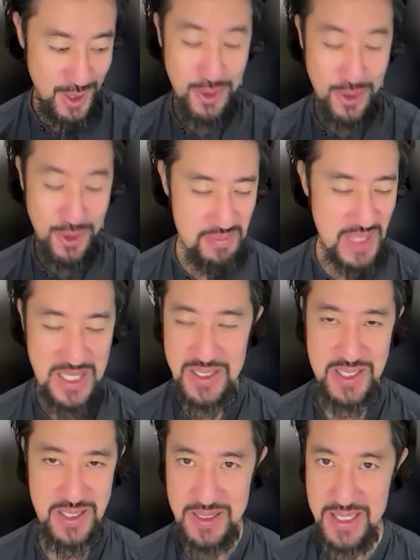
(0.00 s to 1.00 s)
The other thing
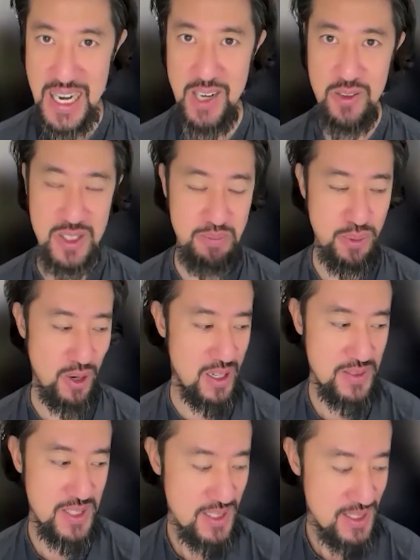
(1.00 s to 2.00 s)
is entirely
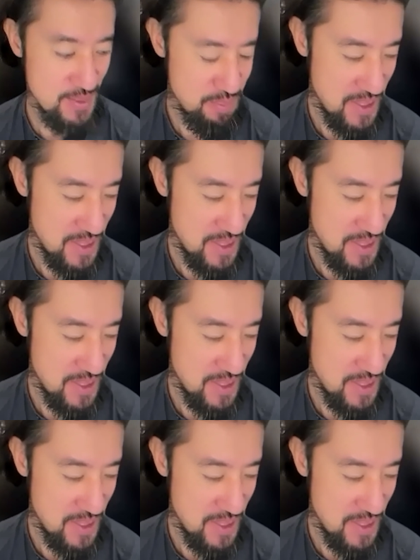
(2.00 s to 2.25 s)
private,